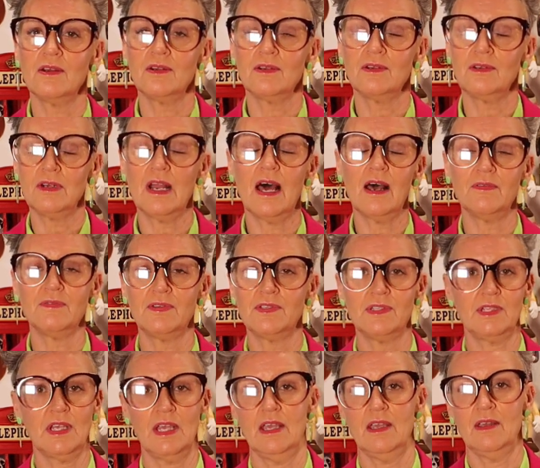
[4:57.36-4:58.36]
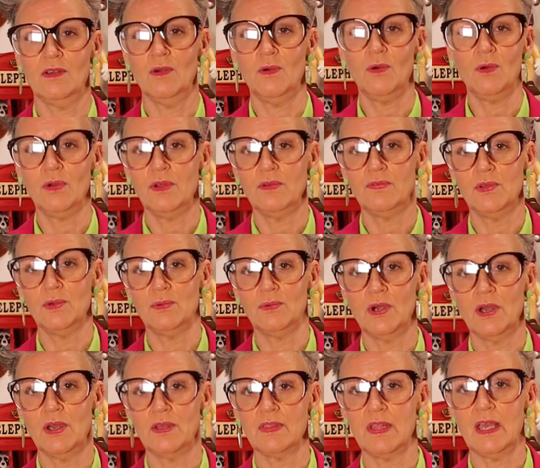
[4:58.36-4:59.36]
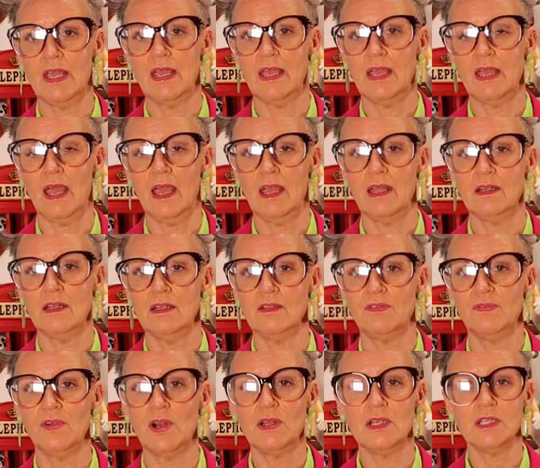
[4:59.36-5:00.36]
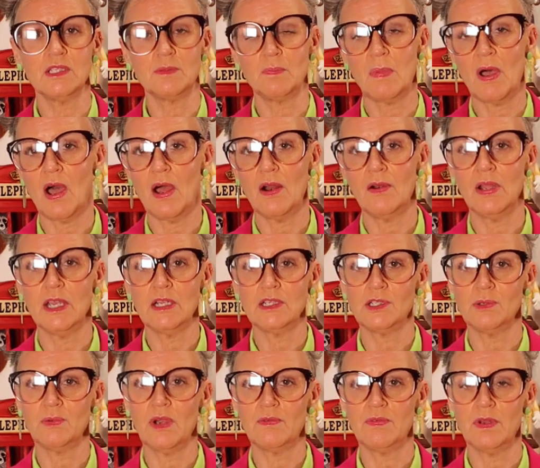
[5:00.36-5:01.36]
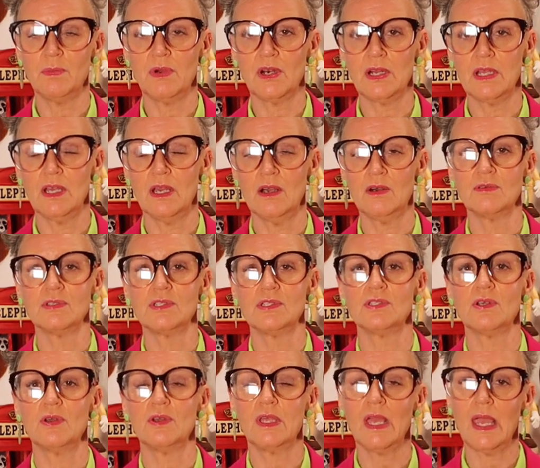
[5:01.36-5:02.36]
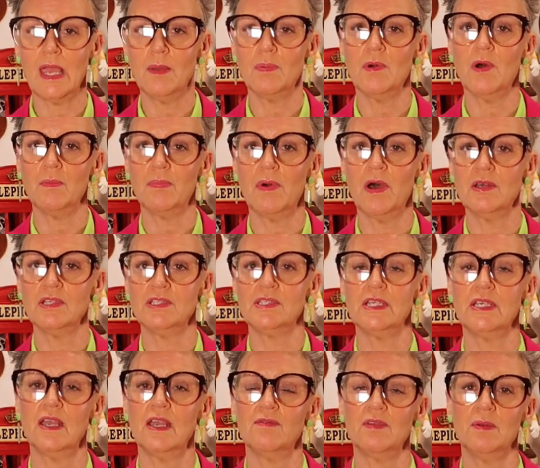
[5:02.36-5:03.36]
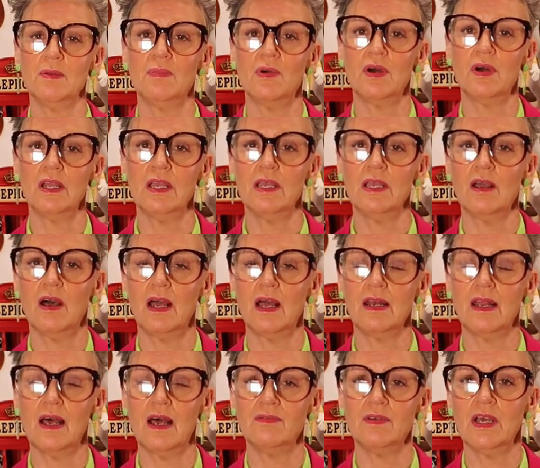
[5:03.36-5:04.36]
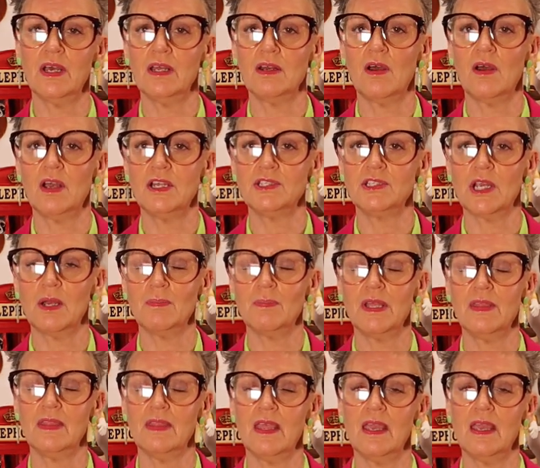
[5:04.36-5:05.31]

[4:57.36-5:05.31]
love seeing all of your work there, and it's very inspiring to everybody else. So keep on posting, everybody. I love it. I jump in